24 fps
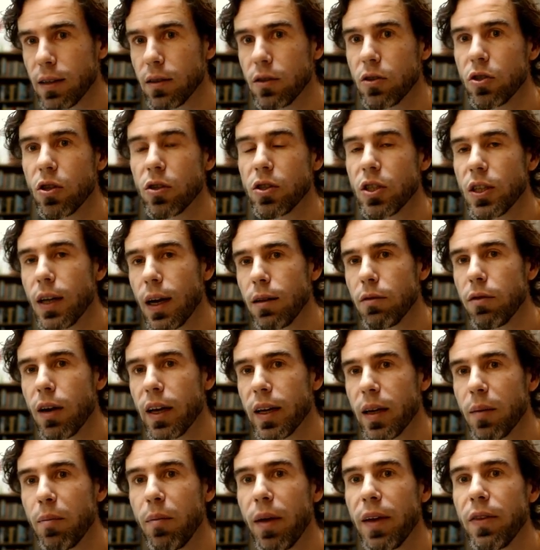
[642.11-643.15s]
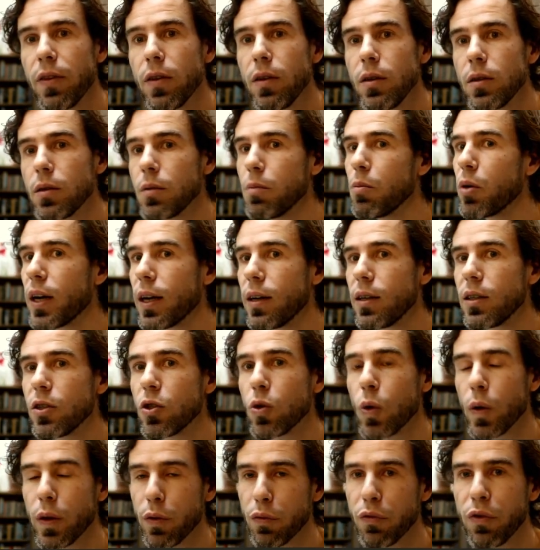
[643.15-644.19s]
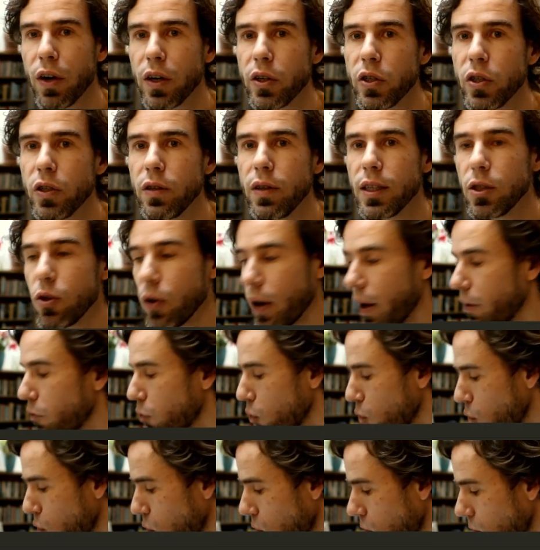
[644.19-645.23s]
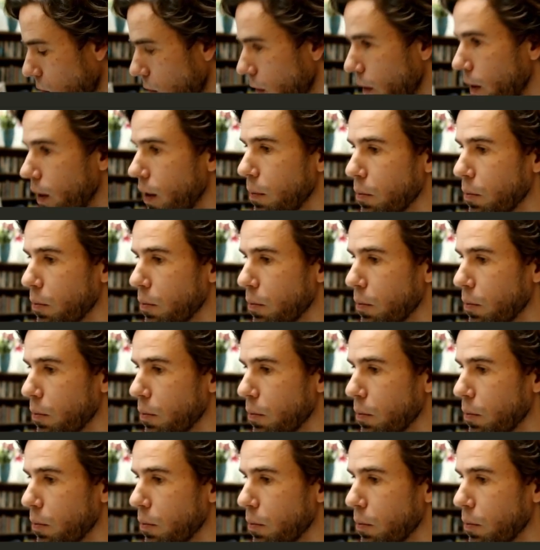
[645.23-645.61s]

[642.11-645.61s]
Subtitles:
So it's kind of like a method, but then it's not a function that you have to call,